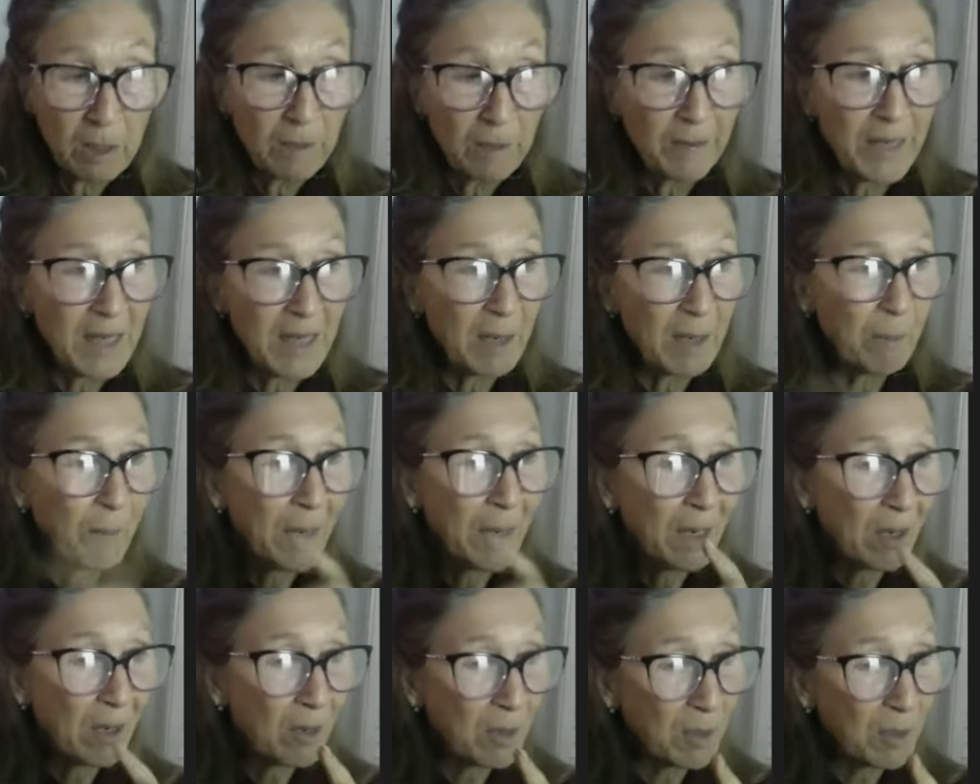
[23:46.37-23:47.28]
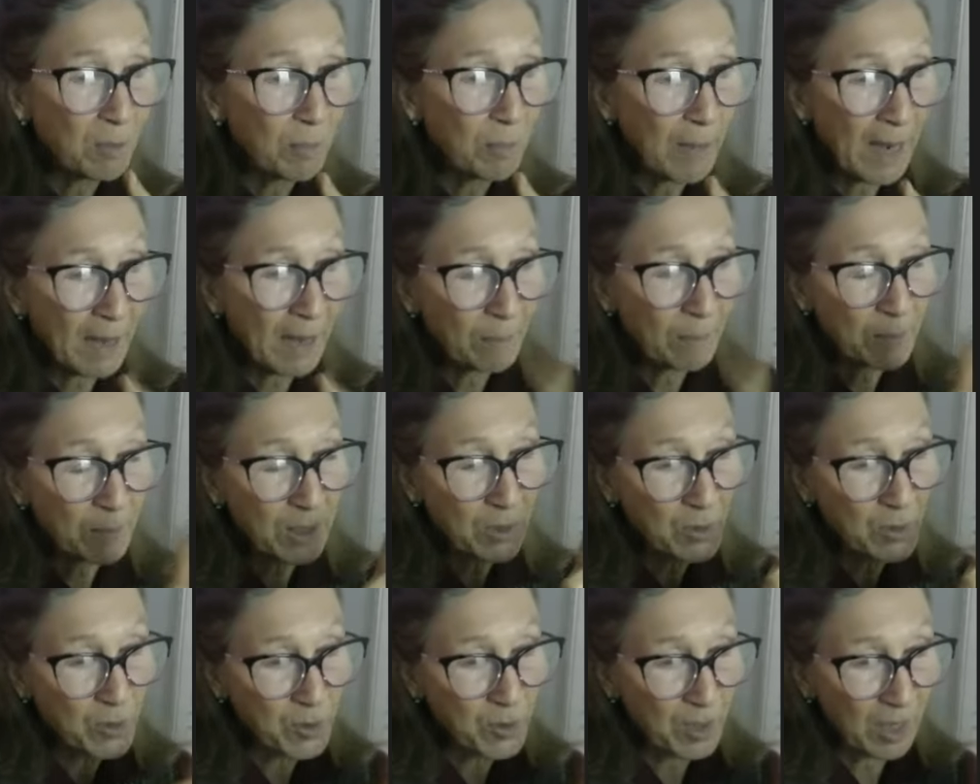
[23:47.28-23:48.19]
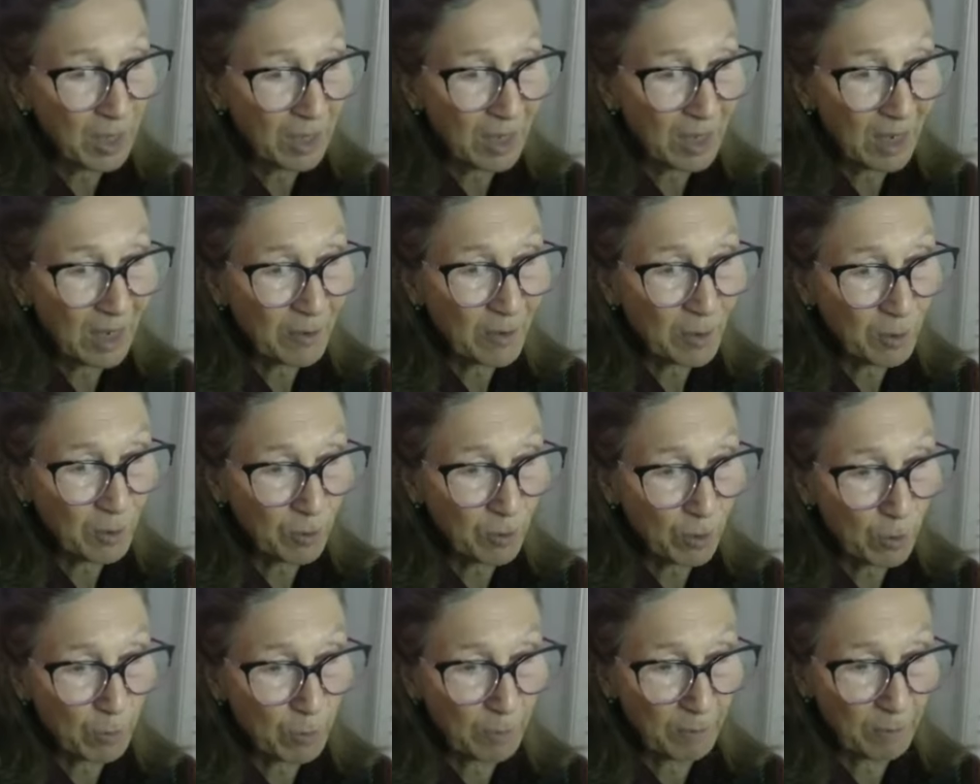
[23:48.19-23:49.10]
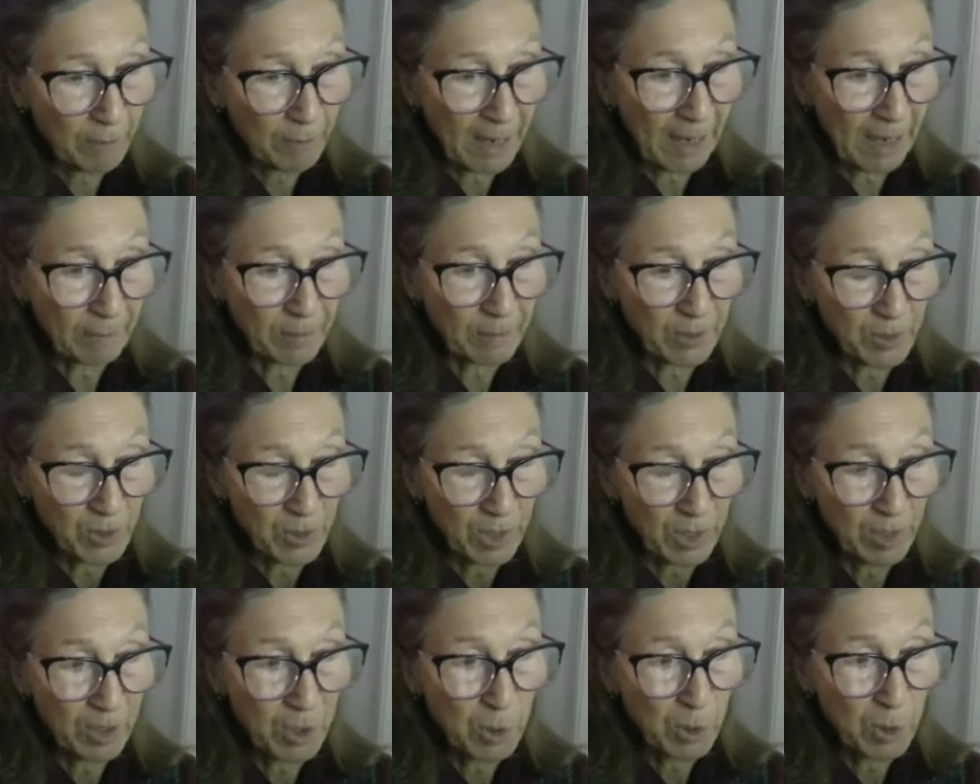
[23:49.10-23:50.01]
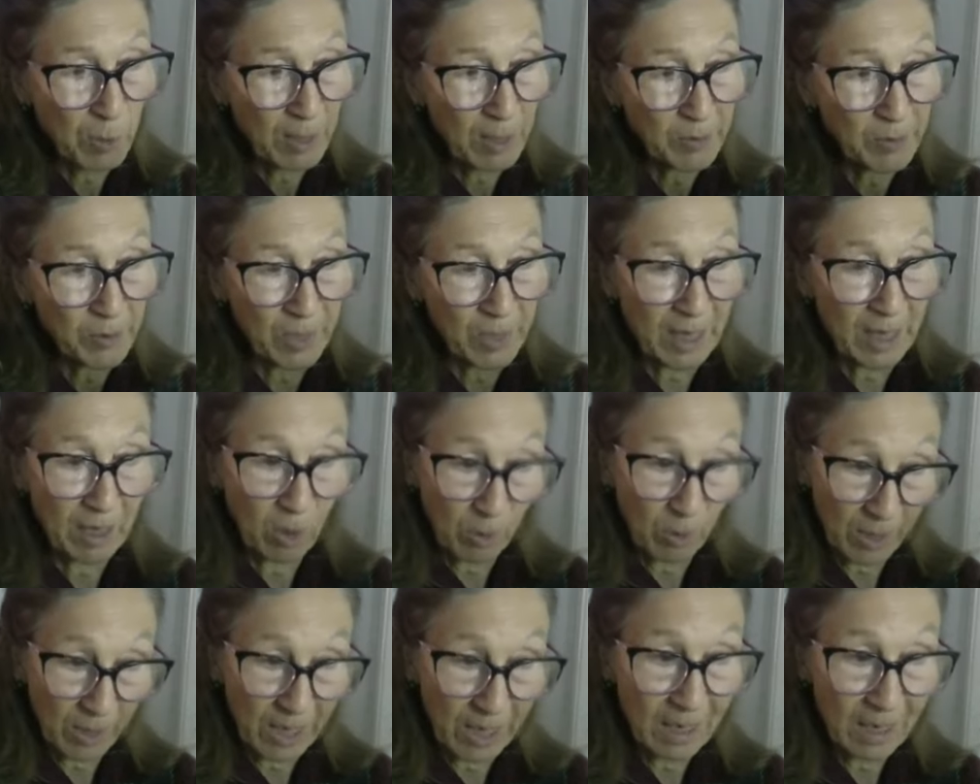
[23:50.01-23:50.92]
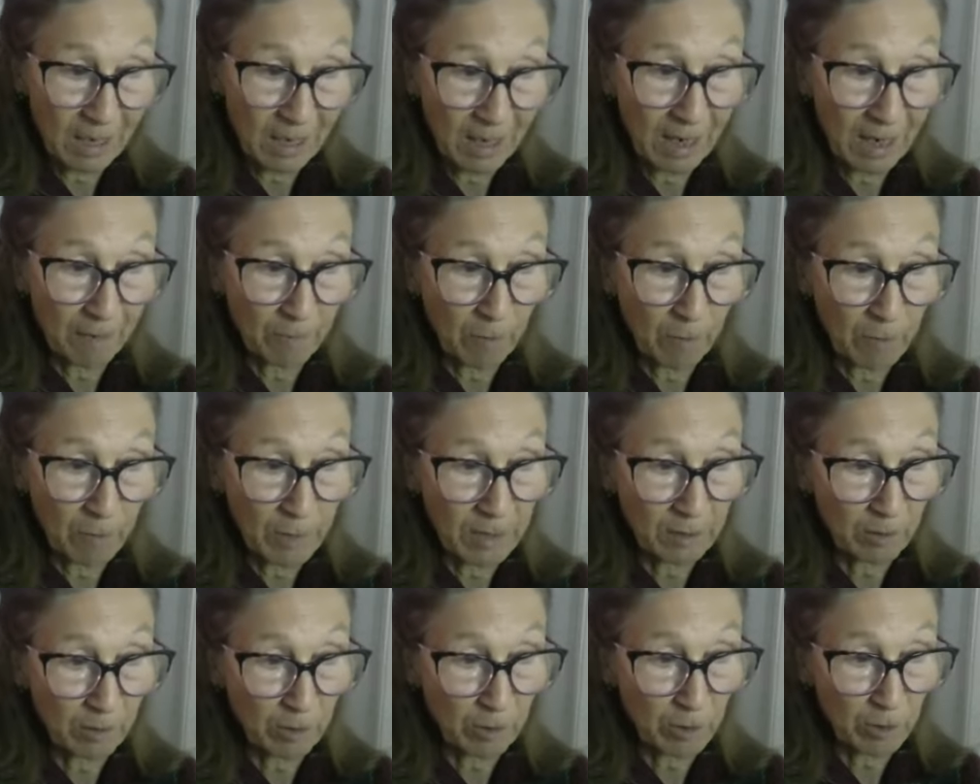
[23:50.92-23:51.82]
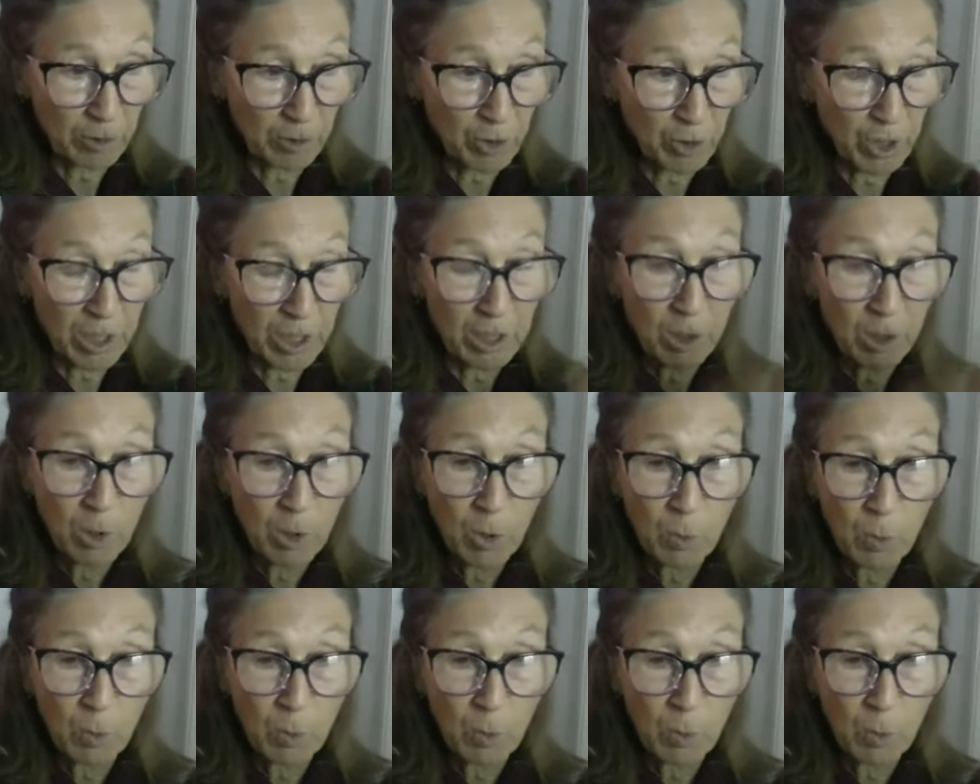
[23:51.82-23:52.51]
The American Baptists, another group of Baptists in the U.S., say okay to have women clergy.